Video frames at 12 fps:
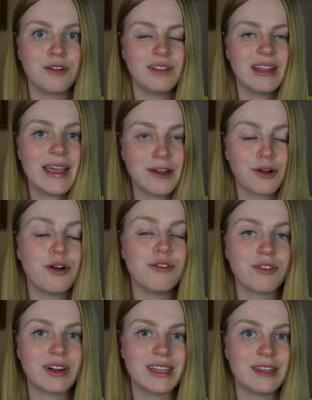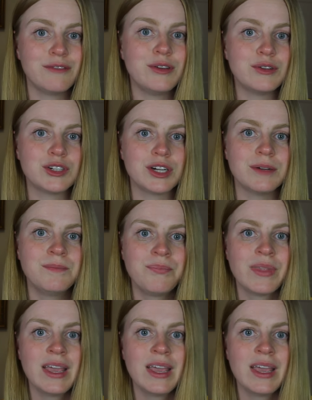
layer over in the future.